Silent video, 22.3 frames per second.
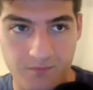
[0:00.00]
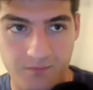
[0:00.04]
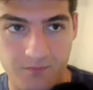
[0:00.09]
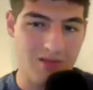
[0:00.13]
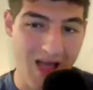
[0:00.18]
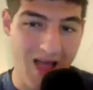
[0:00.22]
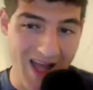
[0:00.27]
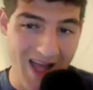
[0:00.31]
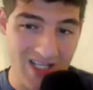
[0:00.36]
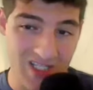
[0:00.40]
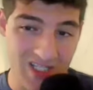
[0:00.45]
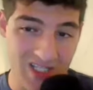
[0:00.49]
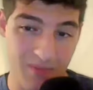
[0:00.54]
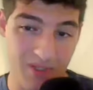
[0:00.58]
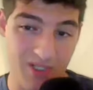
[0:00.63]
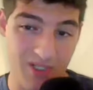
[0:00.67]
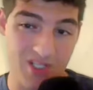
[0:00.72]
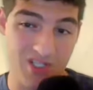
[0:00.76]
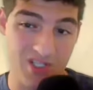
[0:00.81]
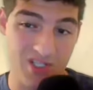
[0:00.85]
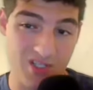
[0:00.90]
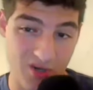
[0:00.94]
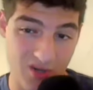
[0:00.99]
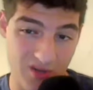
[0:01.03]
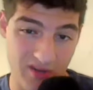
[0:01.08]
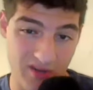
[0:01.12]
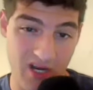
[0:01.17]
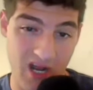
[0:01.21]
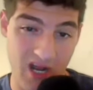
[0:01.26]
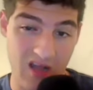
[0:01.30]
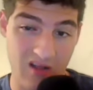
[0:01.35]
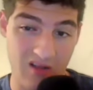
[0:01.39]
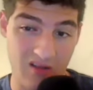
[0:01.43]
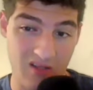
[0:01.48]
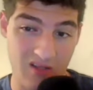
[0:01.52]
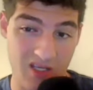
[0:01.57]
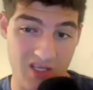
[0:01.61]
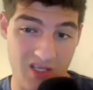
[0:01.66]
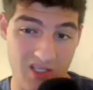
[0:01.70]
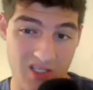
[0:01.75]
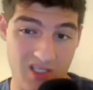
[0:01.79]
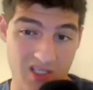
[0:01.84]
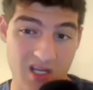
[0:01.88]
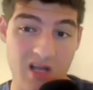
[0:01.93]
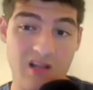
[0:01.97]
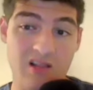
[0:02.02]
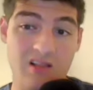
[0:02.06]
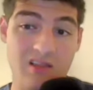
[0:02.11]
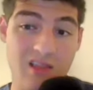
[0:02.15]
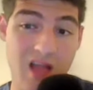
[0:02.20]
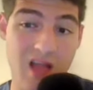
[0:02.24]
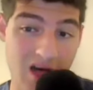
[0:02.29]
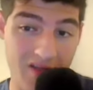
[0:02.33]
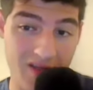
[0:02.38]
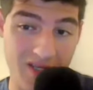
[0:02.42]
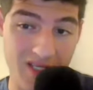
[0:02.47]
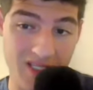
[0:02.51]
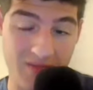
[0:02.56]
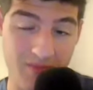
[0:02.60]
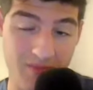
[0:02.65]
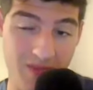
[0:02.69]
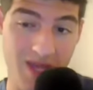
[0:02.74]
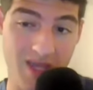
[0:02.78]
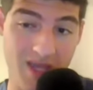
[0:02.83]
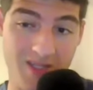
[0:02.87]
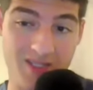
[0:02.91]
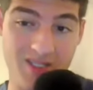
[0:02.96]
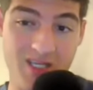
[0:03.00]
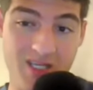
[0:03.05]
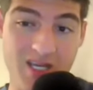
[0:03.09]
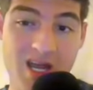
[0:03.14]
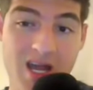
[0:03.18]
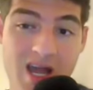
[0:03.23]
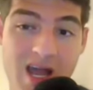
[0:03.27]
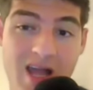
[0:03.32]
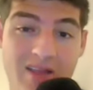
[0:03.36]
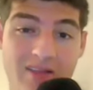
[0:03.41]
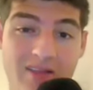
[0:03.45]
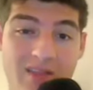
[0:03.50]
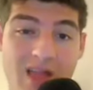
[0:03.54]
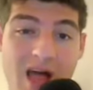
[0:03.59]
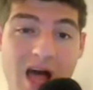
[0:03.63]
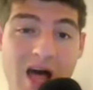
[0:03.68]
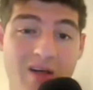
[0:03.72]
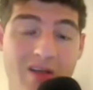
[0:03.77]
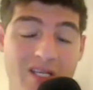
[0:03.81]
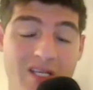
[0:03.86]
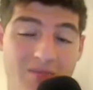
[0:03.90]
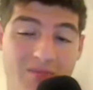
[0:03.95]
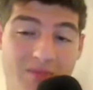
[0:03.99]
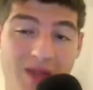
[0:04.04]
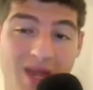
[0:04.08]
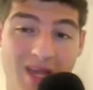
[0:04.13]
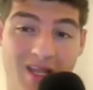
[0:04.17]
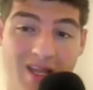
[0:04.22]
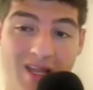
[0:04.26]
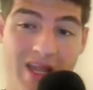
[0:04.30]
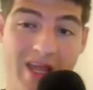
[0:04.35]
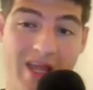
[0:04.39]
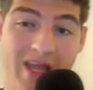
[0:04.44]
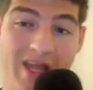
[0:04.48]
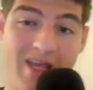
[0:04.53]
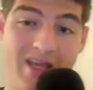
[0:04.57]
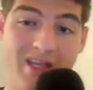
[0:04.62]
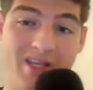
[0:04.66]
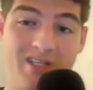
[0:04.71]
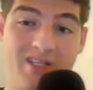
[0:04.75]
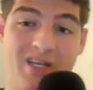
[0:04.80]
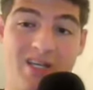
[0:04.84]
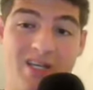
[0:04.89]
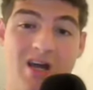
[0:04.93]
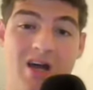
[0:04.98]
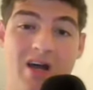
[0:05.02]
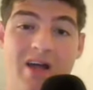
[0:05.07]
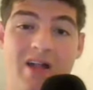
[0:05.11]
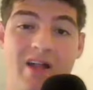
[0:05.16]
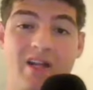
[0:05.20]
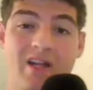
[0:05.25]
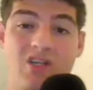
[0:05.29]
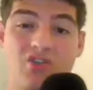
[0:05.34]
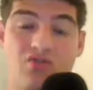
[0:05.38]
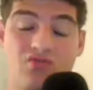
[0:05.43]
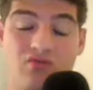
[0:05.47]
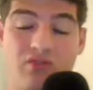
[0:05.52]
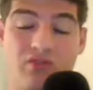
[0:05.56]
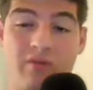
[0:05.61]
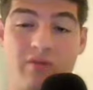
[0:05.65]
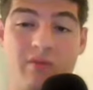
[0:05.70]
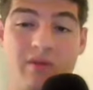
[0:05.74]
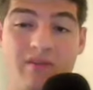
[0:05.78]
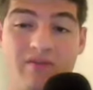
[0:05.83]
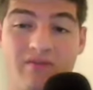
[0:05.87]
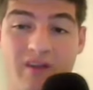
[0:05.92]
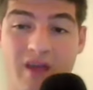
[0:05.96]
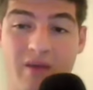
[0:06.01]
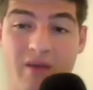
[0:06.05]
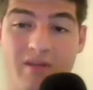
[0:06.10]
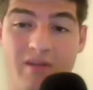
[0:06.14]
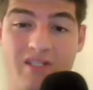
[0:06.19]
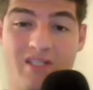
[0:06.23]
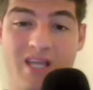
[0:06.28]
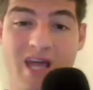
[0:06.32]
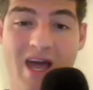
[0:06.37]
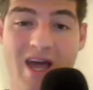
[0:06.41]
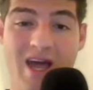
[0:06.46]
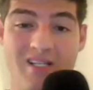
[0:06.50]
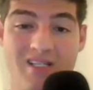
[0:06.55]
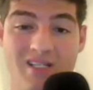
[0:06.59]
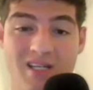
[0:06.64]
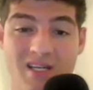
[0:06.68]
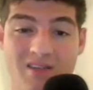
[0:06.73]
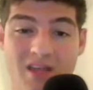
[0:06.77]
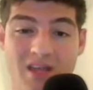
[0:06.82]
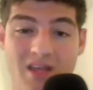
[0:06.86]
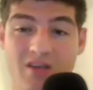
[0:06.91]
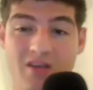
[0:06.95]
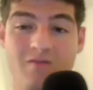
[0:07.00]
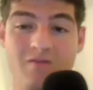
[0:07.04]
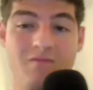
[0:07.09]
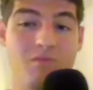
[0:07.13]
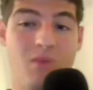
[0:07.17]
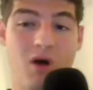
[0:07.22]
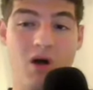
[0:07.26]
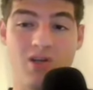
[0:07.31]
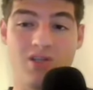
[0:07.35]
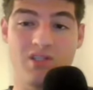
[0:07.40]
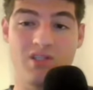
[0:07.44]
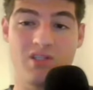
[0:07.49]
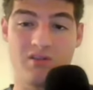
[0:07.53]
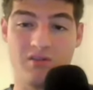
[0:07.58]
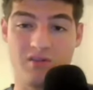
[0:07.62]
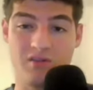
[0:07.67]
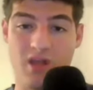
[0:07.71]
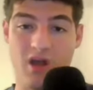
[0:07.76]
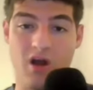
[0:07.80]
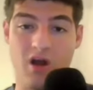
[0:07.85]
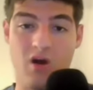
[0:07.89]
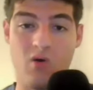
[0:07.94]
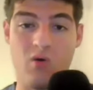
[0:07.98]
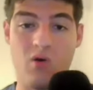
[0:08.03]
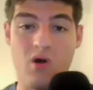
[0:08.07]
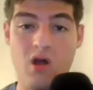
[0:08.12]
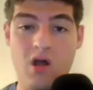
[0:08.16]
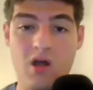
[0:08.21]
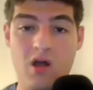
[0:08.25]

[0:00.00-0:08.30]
Last but certainly not least, Lolli's Mate. And Lolli's Mate is an extremely famous tactic that you must know.